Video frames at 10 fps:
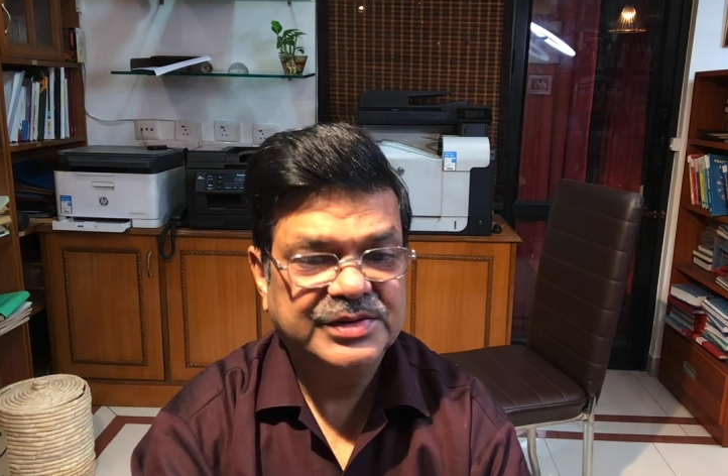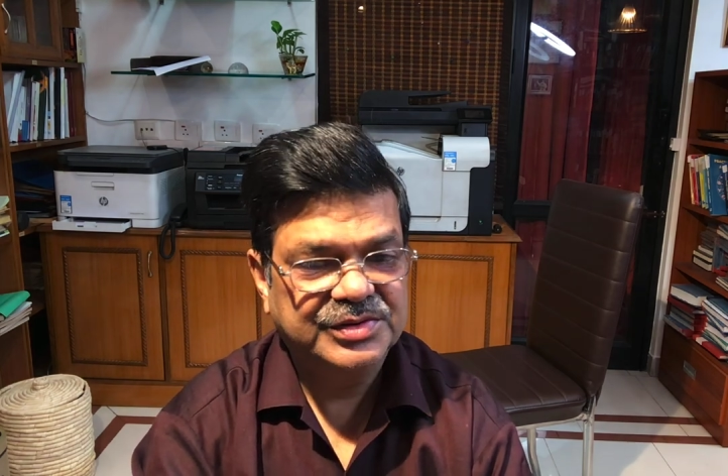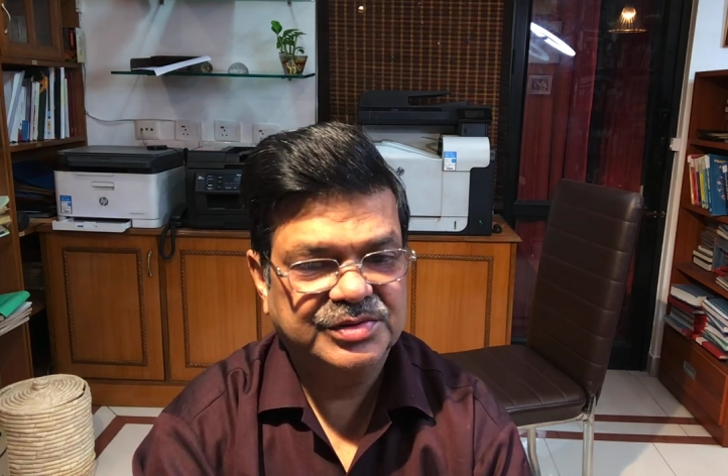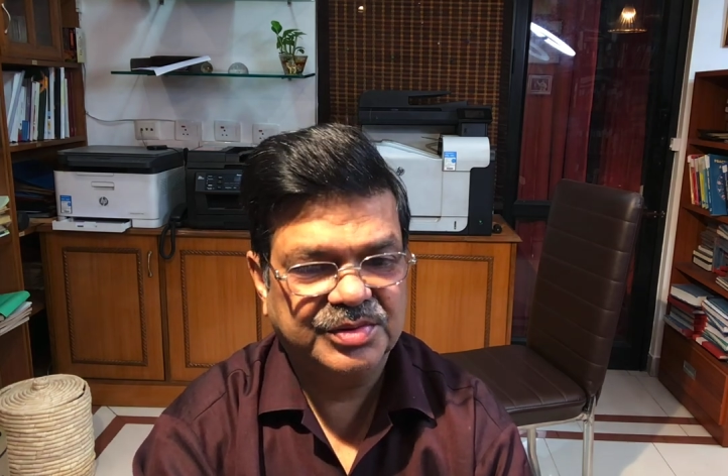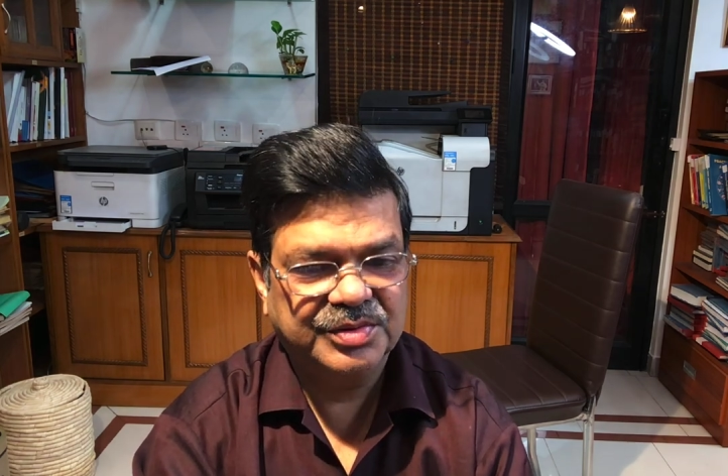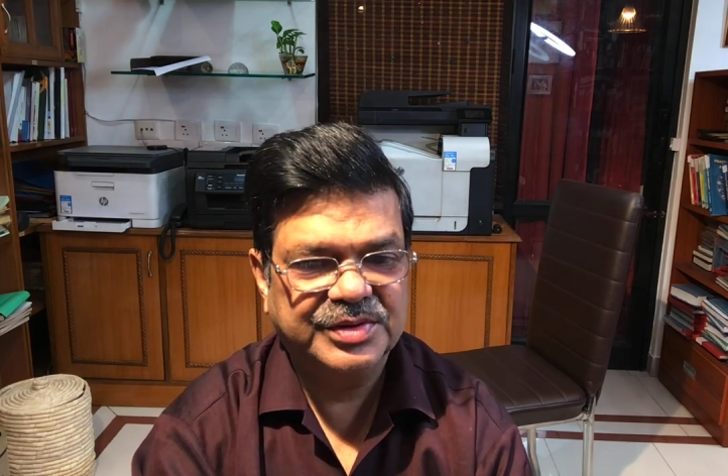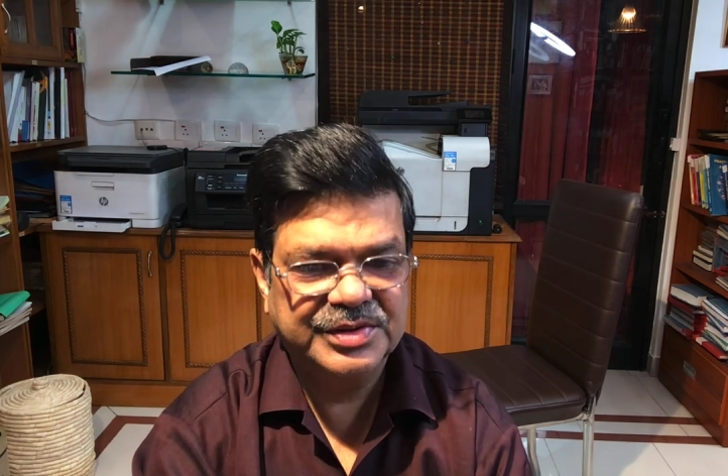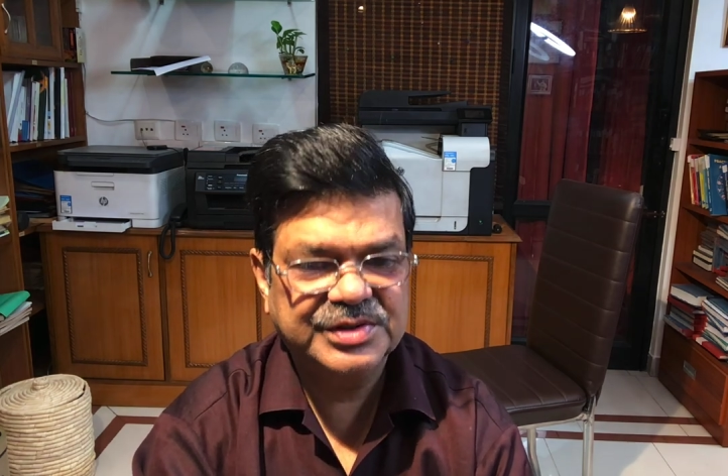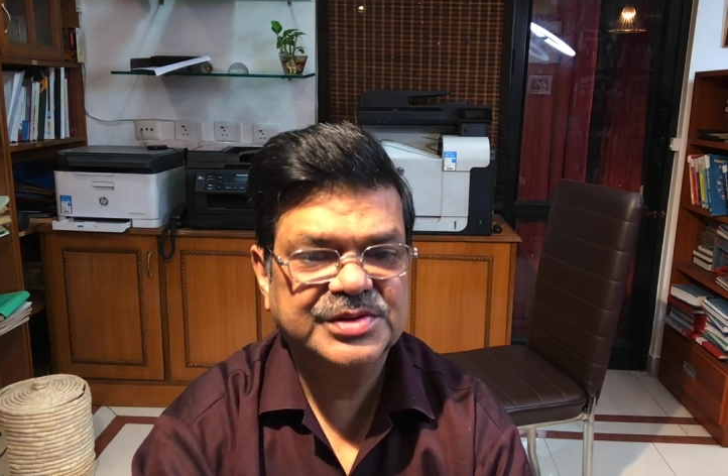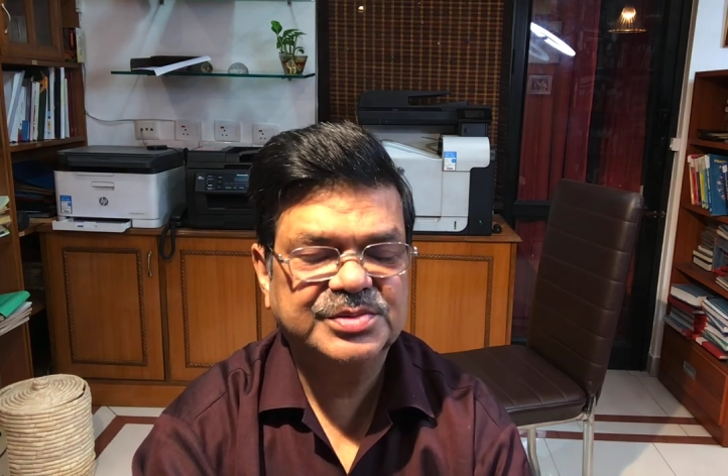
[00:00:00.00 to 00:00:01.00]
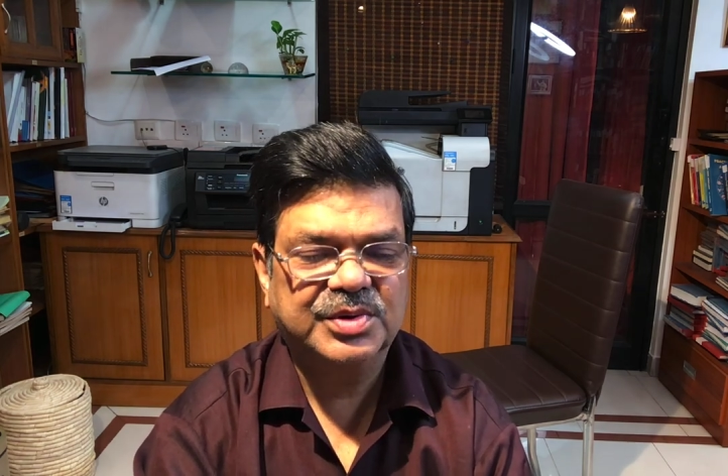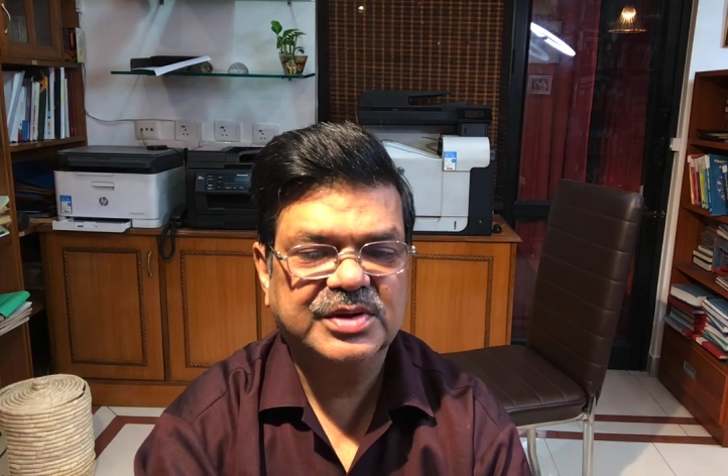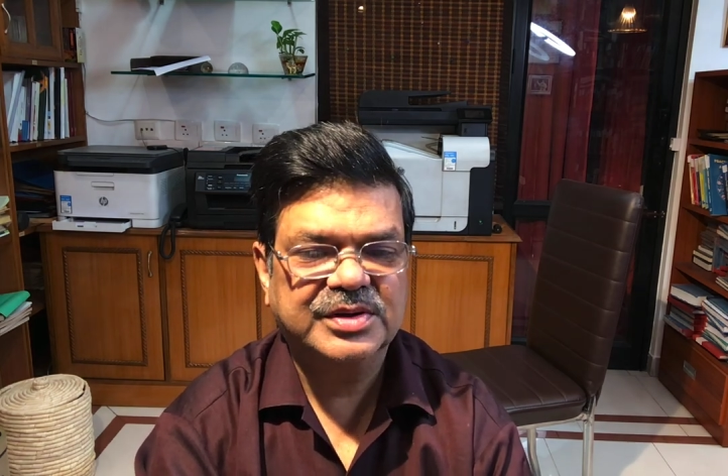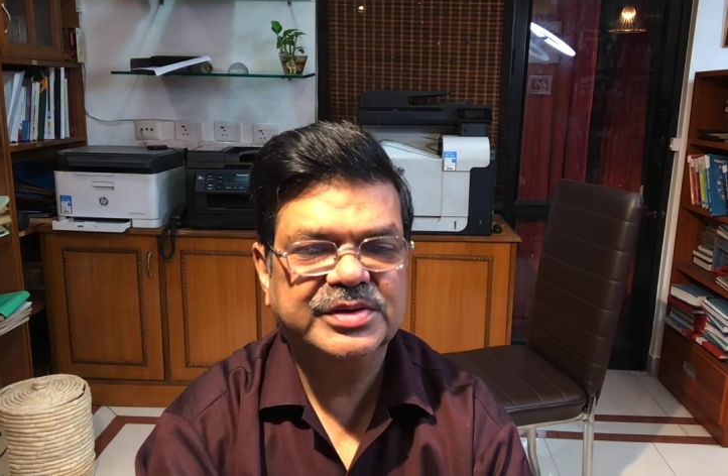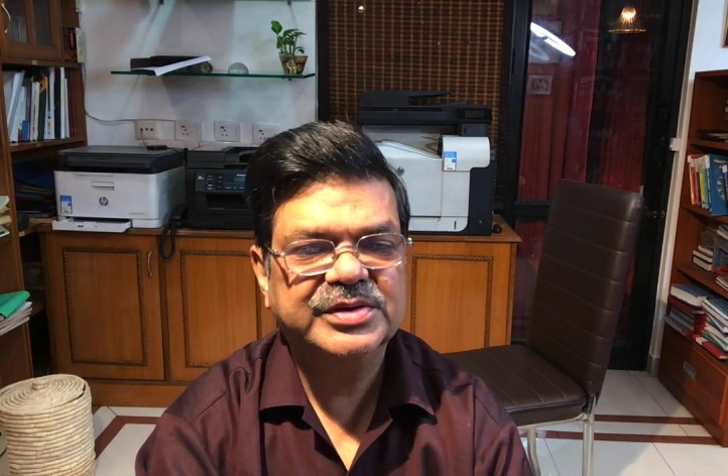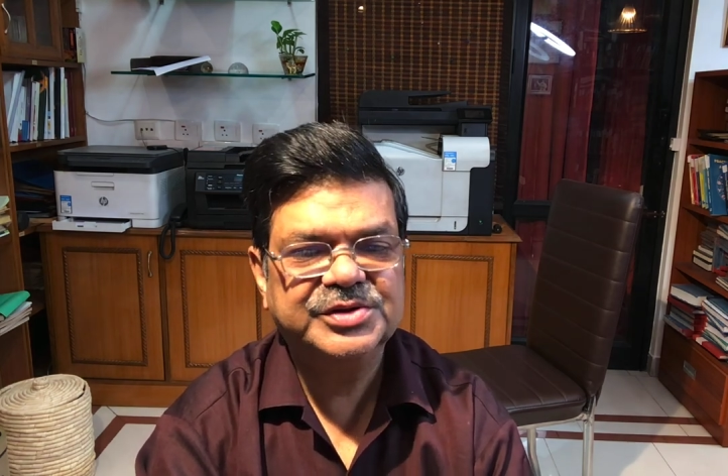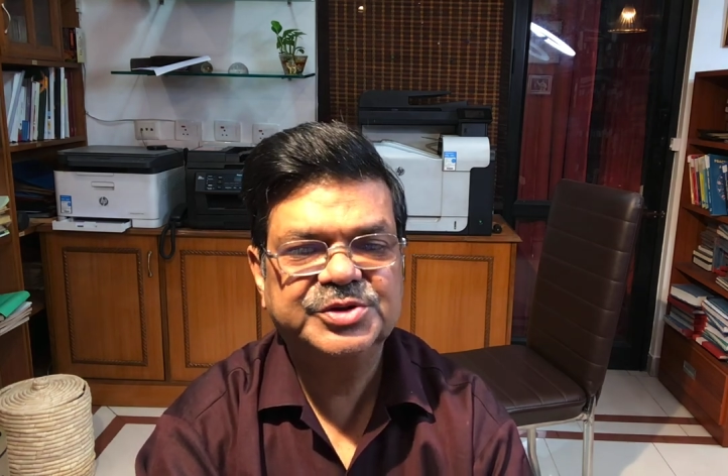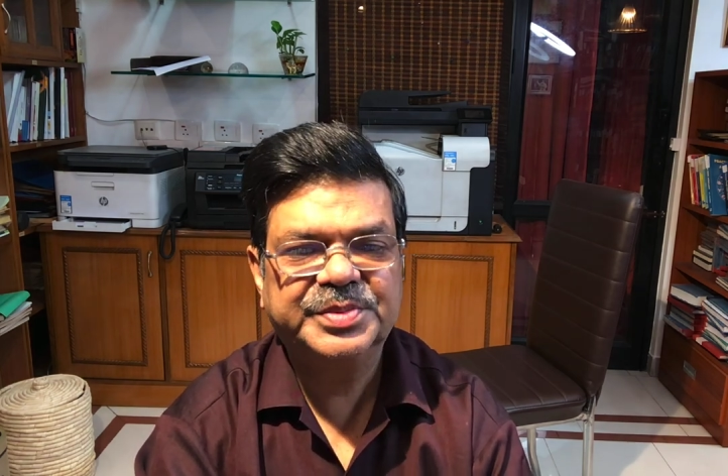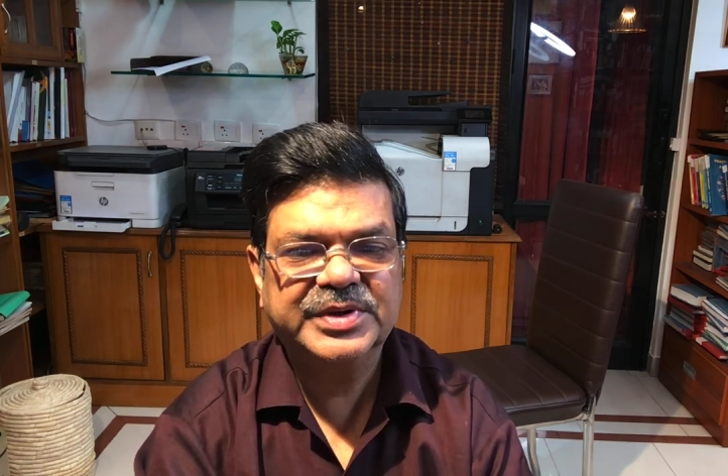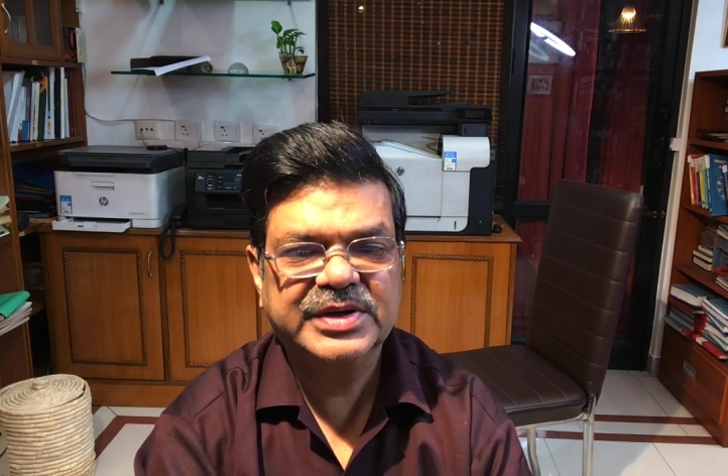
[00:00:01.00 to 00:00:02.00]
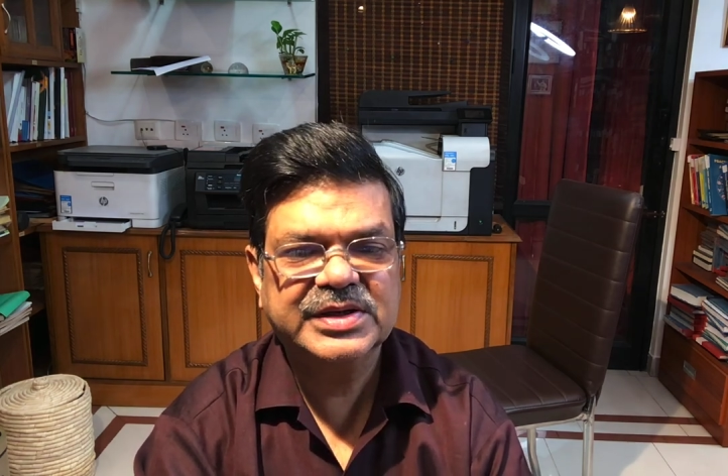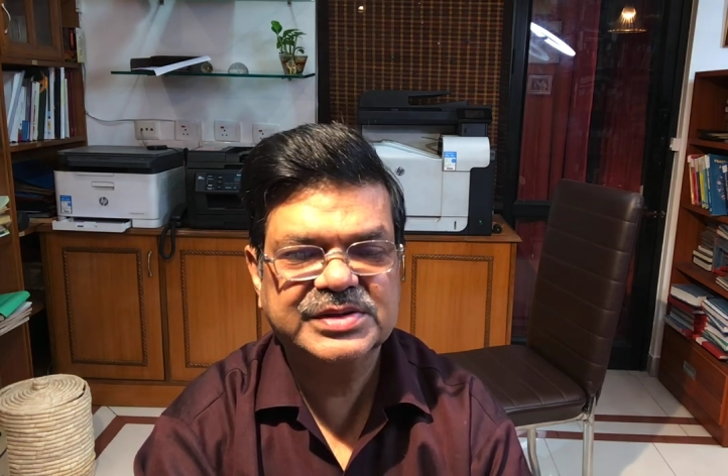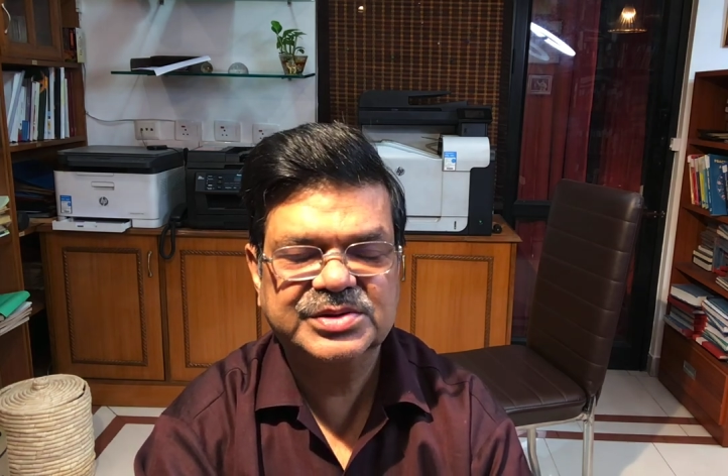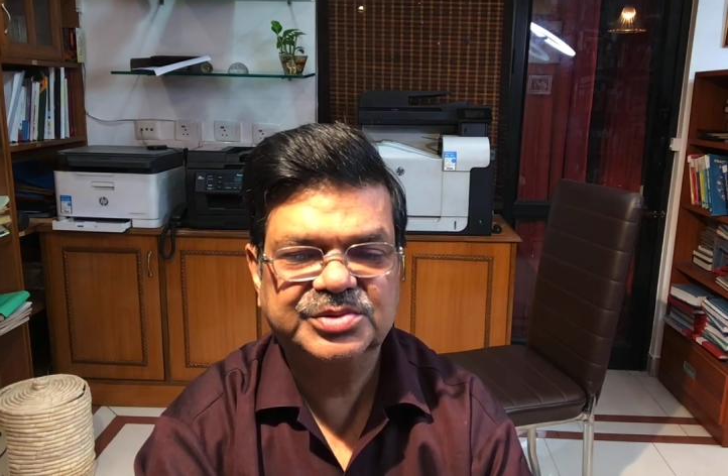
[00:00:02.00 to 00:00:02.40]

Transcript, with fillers: So this is what Jupiter is.